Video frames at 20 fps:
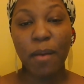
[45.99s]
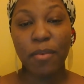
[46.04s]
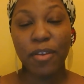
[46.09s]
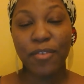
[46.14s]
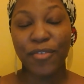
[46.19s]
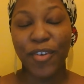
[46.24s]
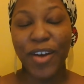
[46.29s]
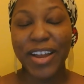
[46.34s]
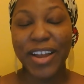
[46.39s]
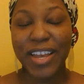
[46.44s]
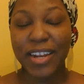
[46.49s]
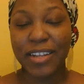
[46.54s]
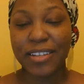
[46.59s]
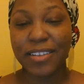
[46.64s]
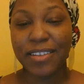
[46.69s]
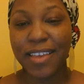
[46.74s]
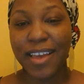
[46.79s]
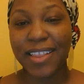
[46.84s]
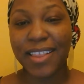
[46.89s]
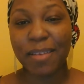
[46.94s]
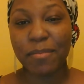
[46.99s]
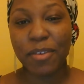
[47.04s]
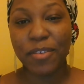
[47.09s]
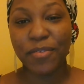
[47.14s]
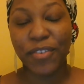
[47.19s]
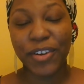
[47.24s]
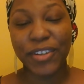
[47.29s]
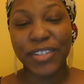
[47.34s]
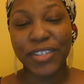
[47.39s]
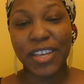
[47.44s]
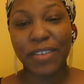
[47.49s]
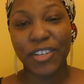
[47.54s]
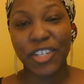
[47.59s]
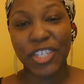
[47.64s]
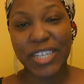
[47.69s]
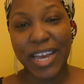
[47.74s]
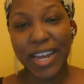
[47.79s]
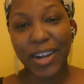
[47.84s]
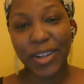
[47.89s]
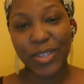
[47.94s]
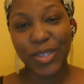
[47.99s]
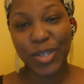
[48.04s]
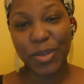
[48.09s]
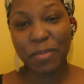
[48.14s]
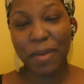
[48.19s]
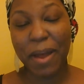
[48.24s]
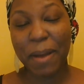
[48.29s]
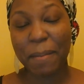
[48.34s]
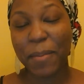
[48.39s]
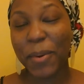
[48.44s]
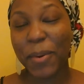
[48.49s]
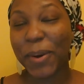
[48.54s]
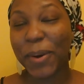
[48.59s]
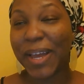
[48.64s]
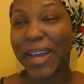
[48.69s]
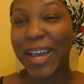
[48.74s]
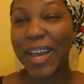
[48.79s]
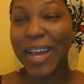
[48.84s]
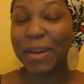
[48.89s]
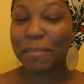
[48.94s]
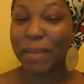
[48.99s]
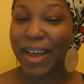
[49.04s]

Before I get into that, let me first give a shout out to my boy,